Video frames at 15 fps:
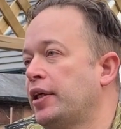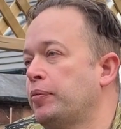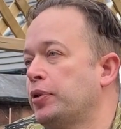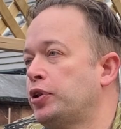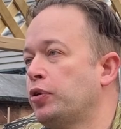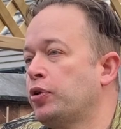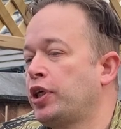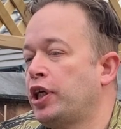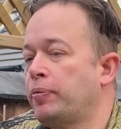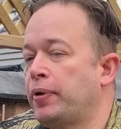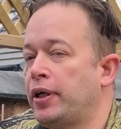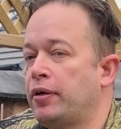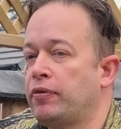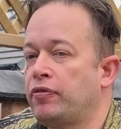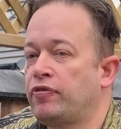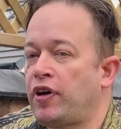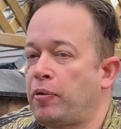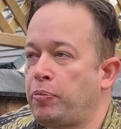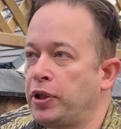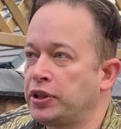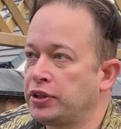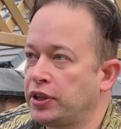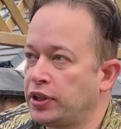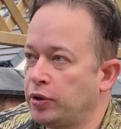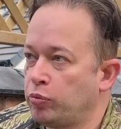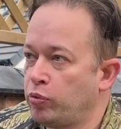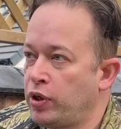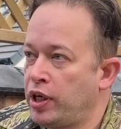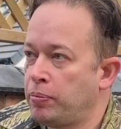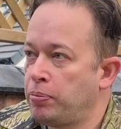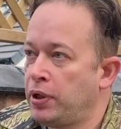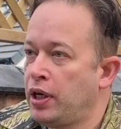day, we're talking about fabrics that can rip.